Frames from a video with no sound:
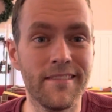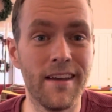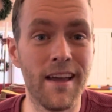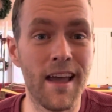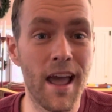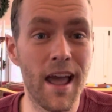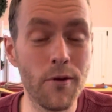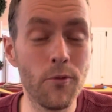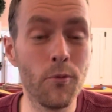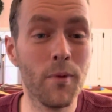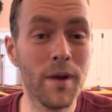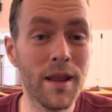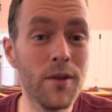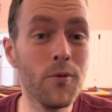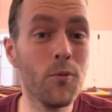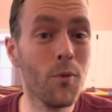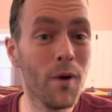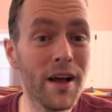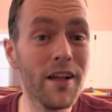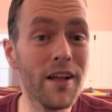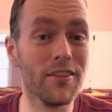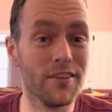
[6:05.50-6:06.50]
and we
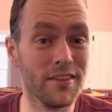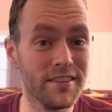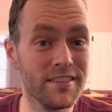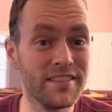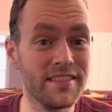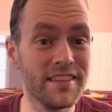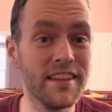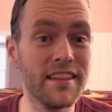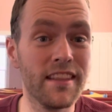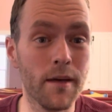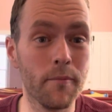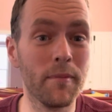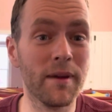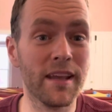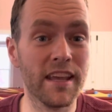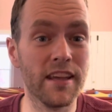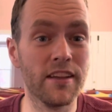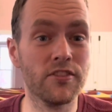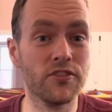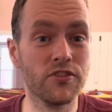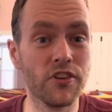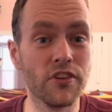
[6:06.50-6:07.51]
will see them
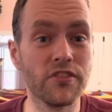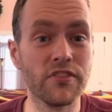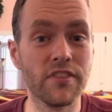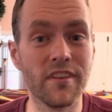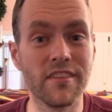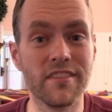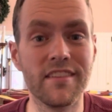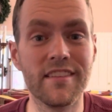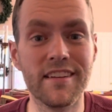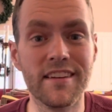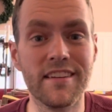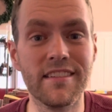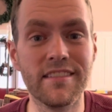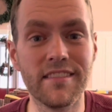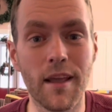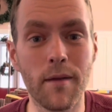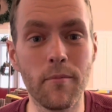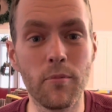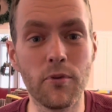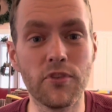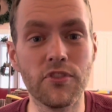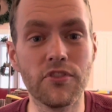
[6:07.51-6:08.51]
again, just as the
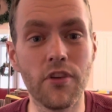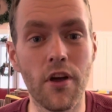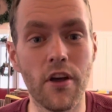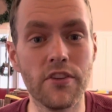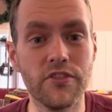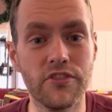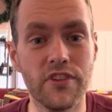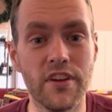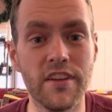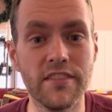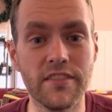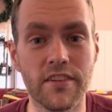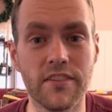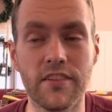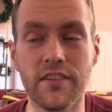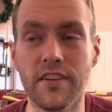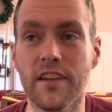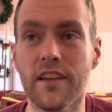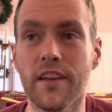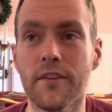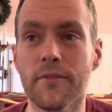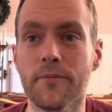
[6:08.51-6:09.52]
disciples saw Jesus
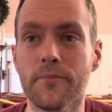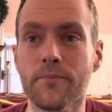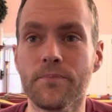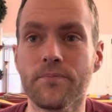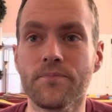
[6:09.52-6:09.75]
again.